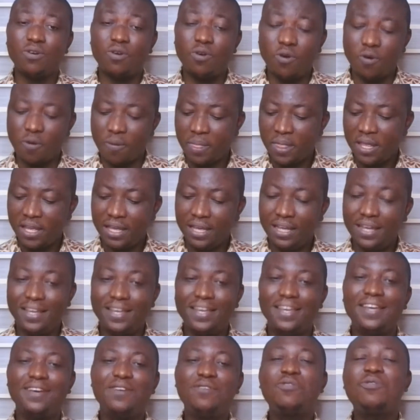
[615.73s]
or
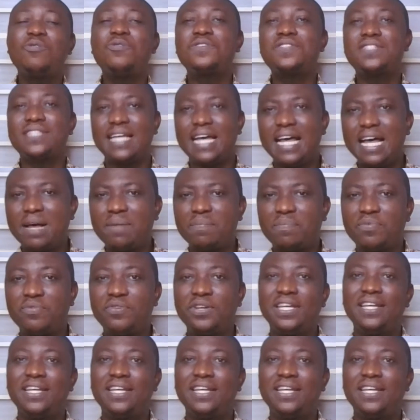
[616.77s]
it goes up.